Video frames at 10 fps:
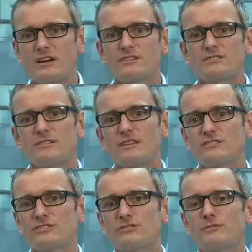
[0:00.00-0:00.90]
So these are
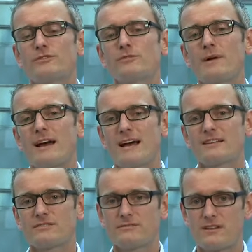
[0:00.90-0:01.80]
just a few
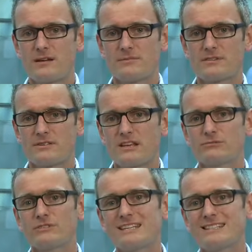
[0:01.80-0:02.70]
parts of the numbers that
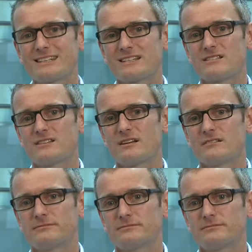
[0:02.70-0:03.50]
you'll need to consider.